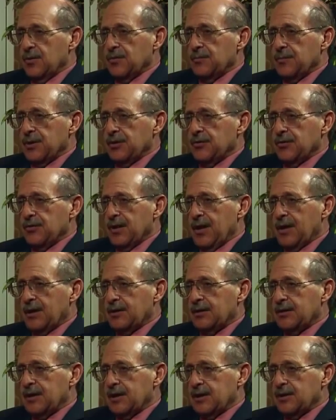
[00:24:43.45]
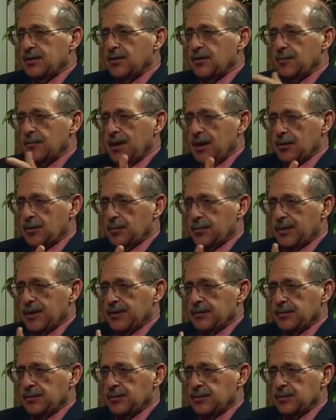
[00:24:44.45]
with minocycline. I can kill the
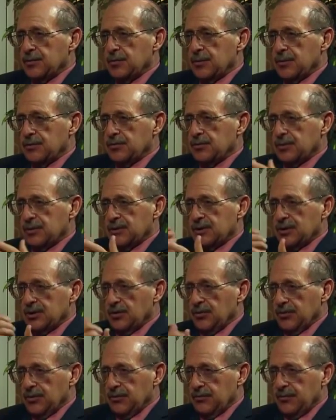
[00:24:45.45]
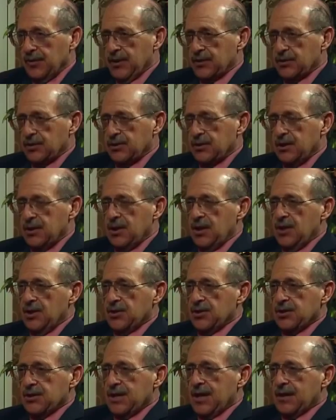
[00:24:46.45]
mycoplasma in 2 weeks. So it kills the infection,
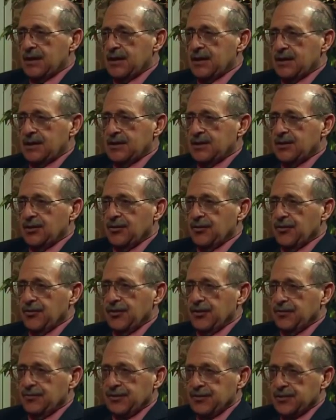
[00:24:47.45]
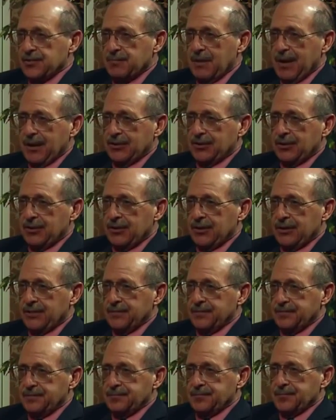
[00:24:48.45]
just like I can kill the syphilis
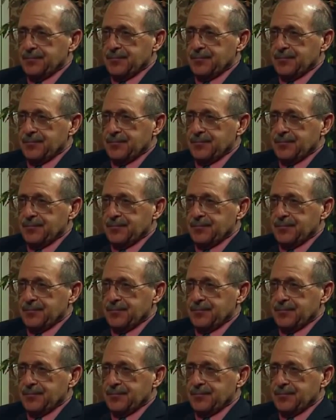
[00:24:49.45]
bacteria